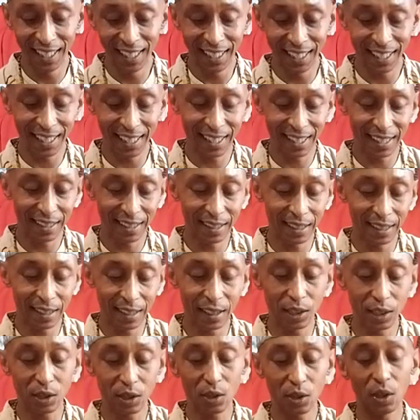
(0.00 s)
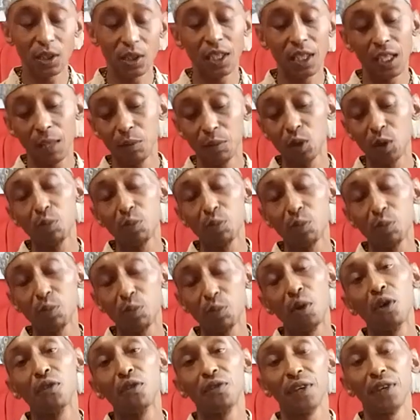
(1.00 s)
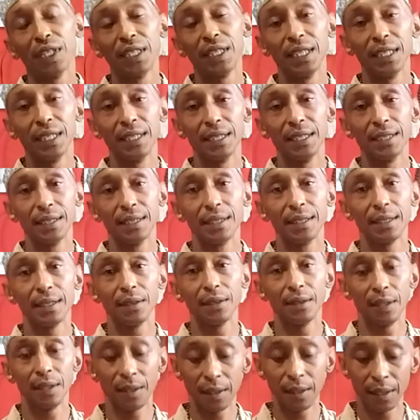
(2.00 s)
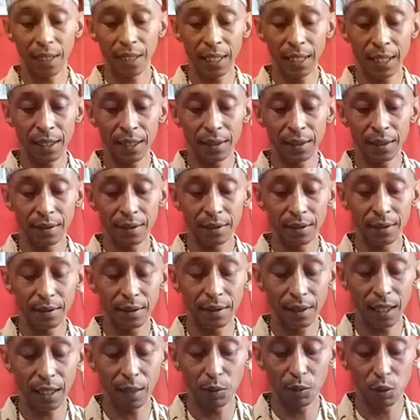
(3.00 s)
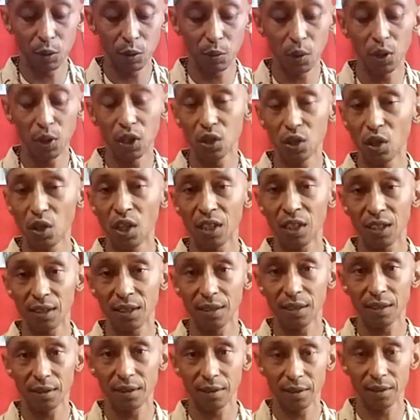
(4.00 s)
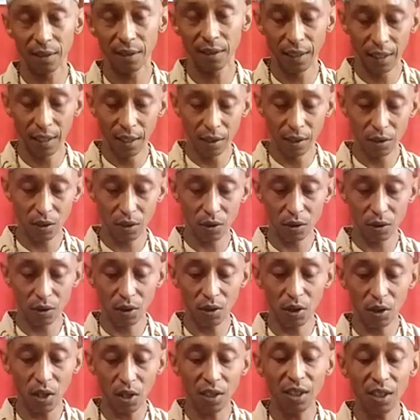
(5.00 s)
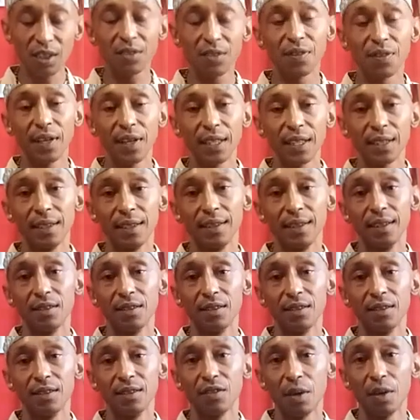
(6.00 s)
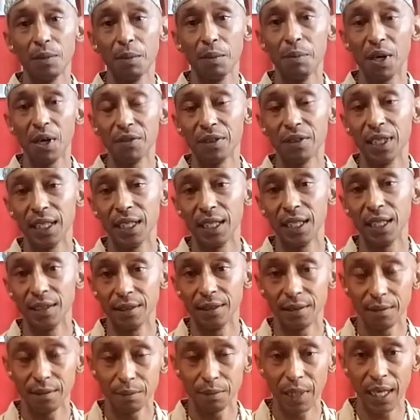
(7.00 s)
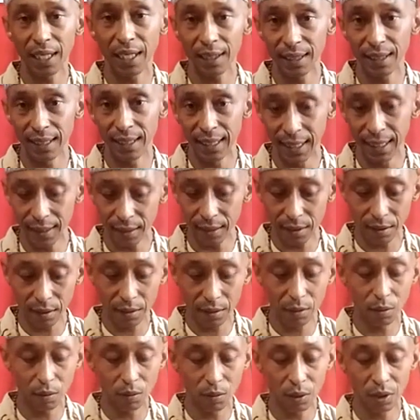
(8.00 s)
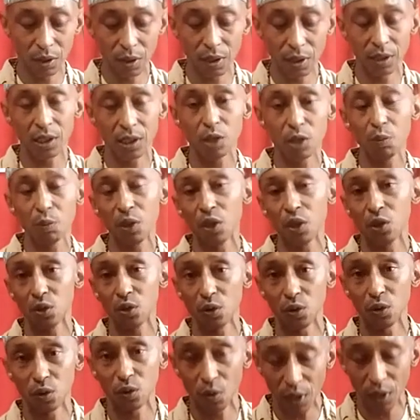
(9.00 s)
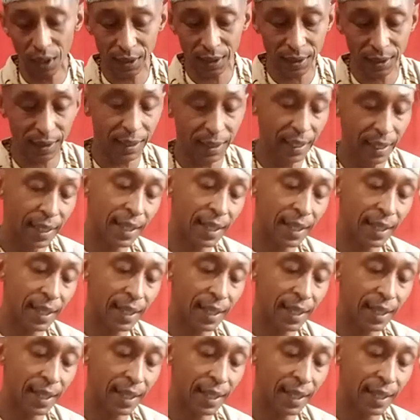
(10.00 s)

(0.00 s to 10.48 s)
And it has got gemsbok fat in it. And gemsbok is oryx. So it's got oryx fat in it from above the head, behind the neck, which is spiritual to us.